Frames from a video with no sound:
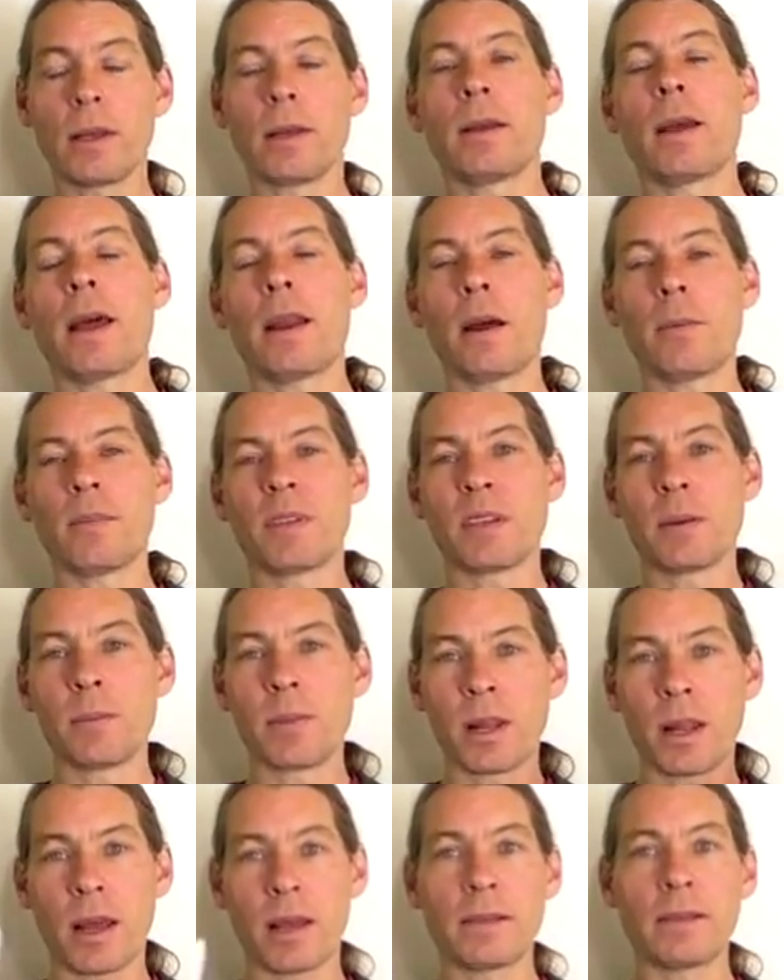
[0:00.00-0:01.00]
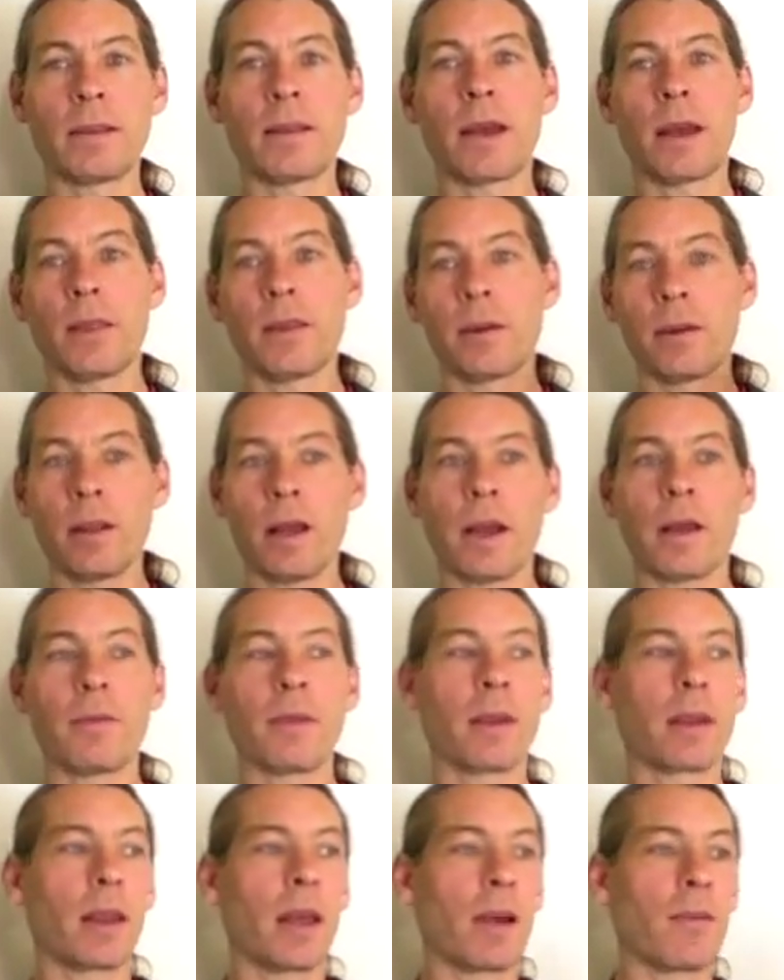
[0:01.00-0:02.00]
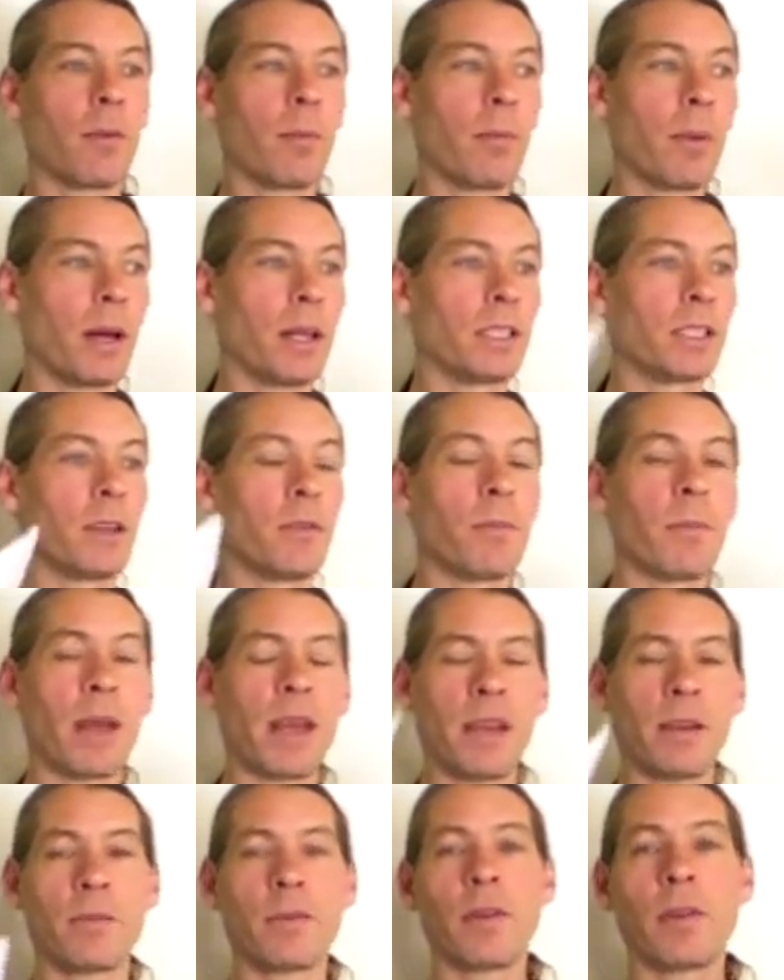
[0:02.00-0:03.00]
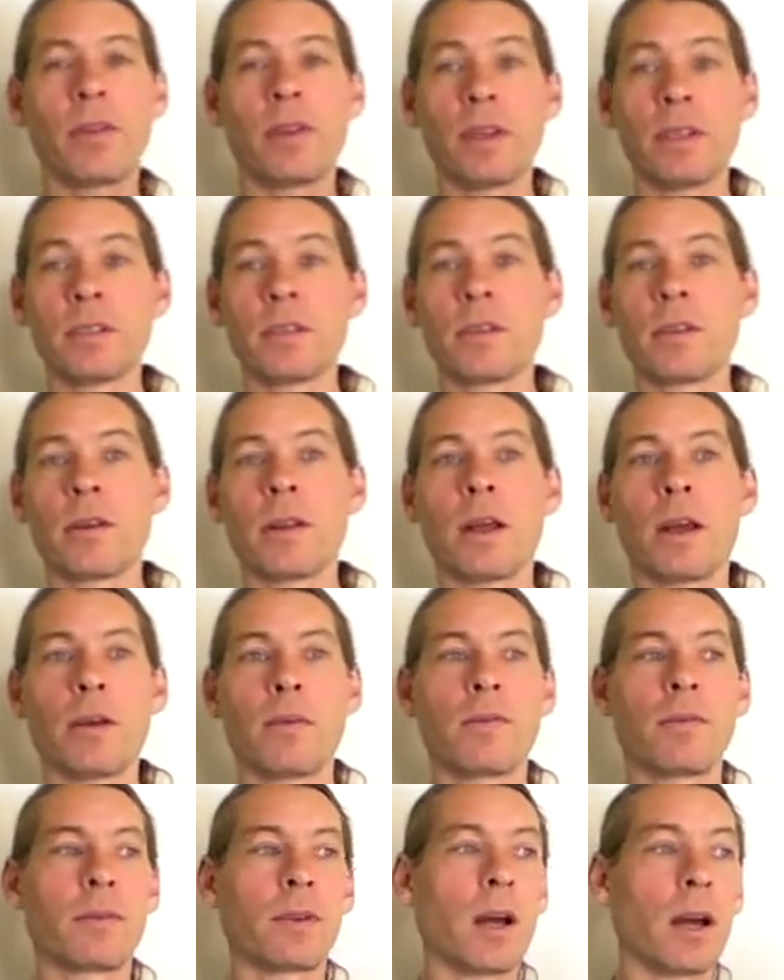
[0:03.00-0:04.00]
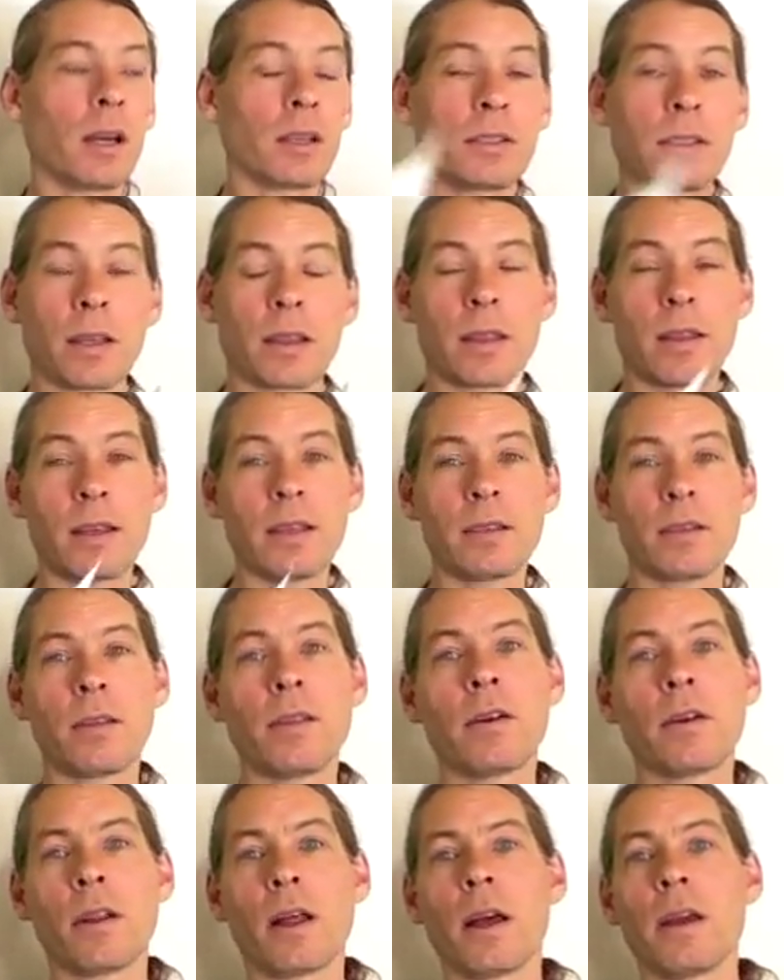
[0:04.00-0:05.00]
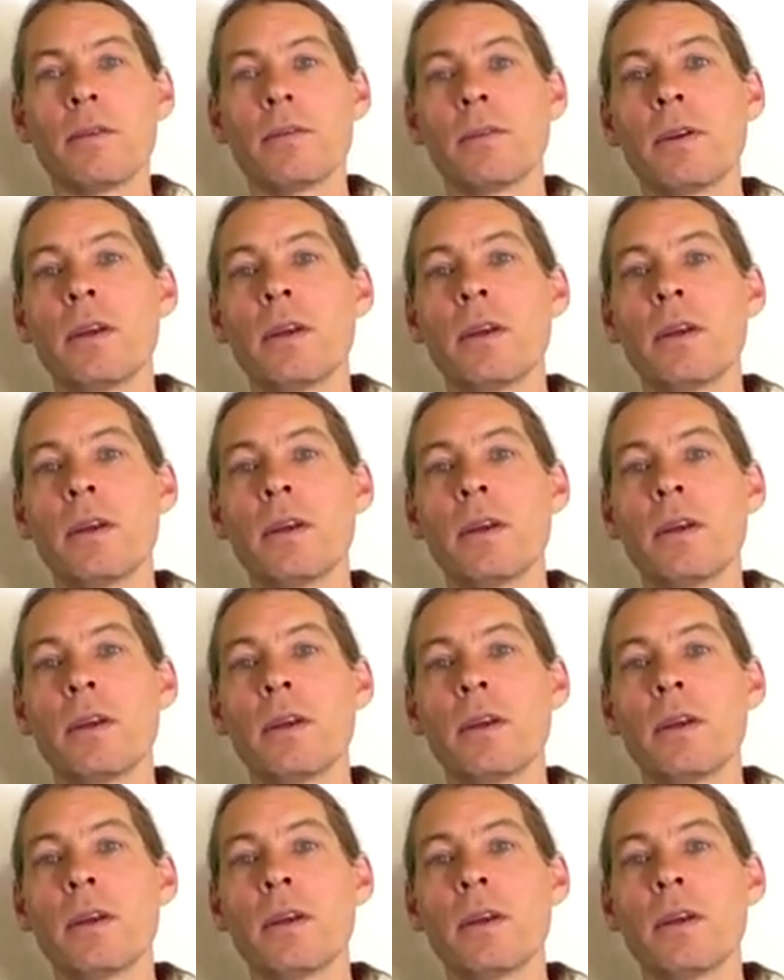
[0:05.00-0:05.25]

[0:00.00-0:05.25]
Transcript: And I'm symbolizing that in their life. They can have a bunch of painful things in their life, toxic things in their life,